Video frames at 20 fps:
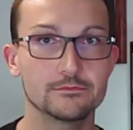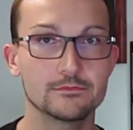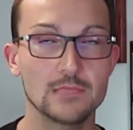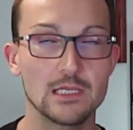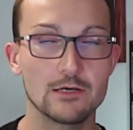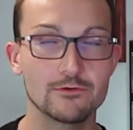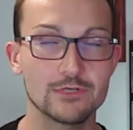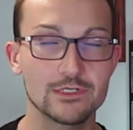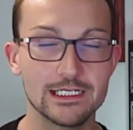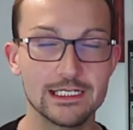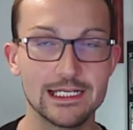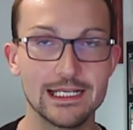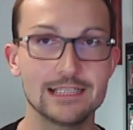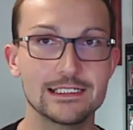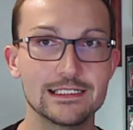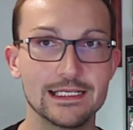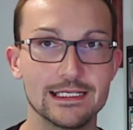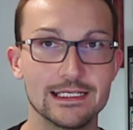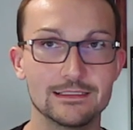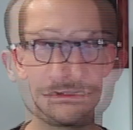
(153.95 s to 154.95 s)
And we're going to get
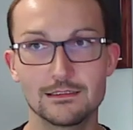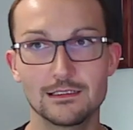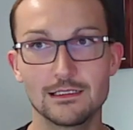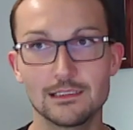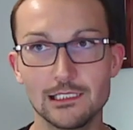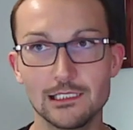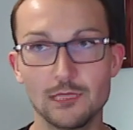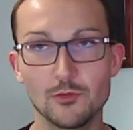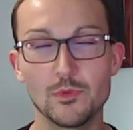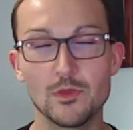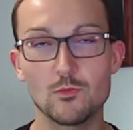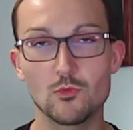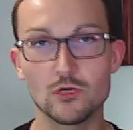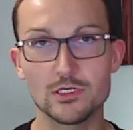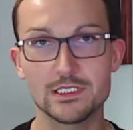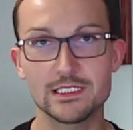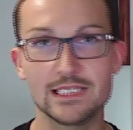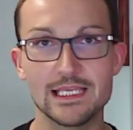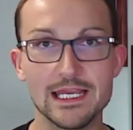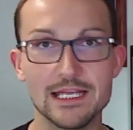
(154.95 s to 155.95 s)
to a little bit more
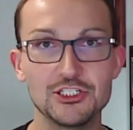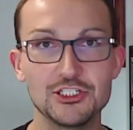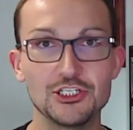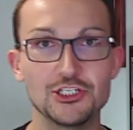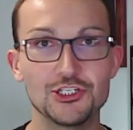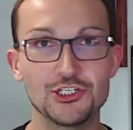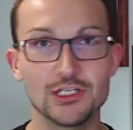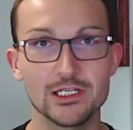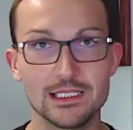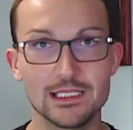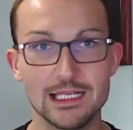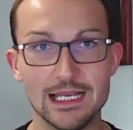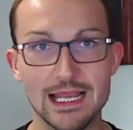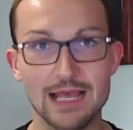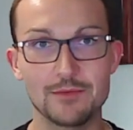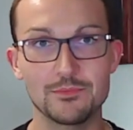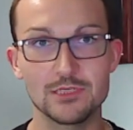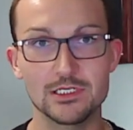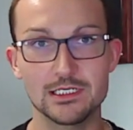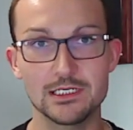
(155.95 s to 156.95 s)
sketchy shit that
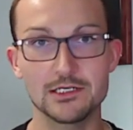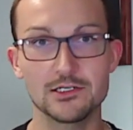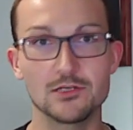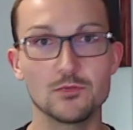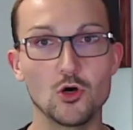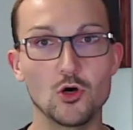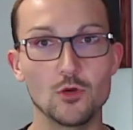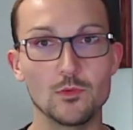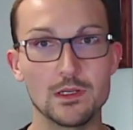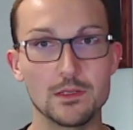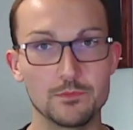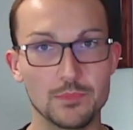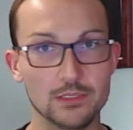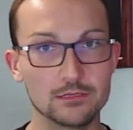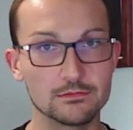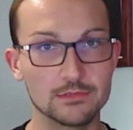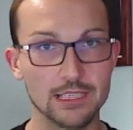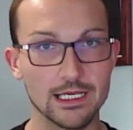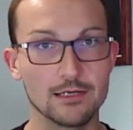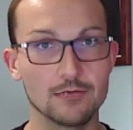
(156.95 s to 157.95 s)
happened here in a moment. But
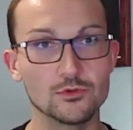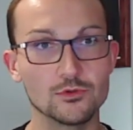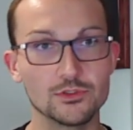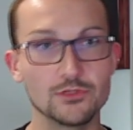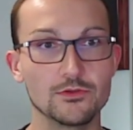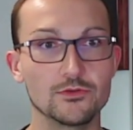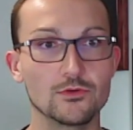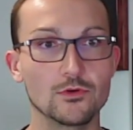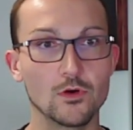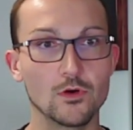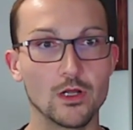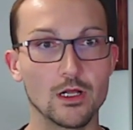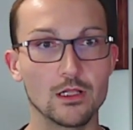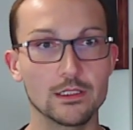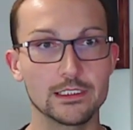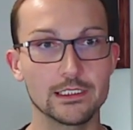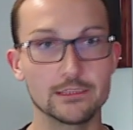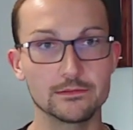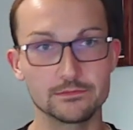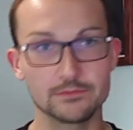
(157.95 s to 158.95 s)
yeah, we'll do the roll call
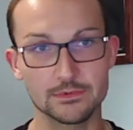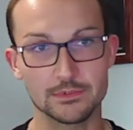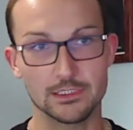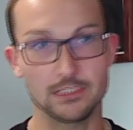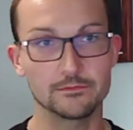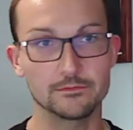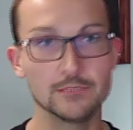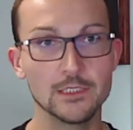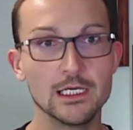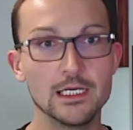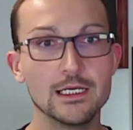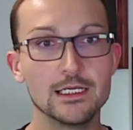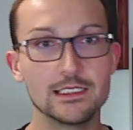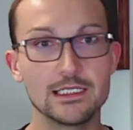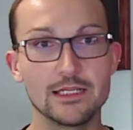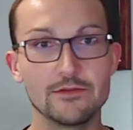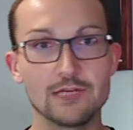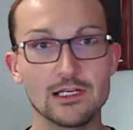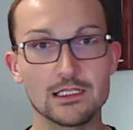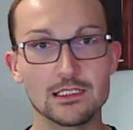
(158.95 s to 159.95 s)
here. So,
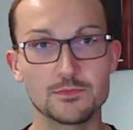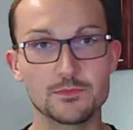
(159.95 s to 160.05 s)
David L.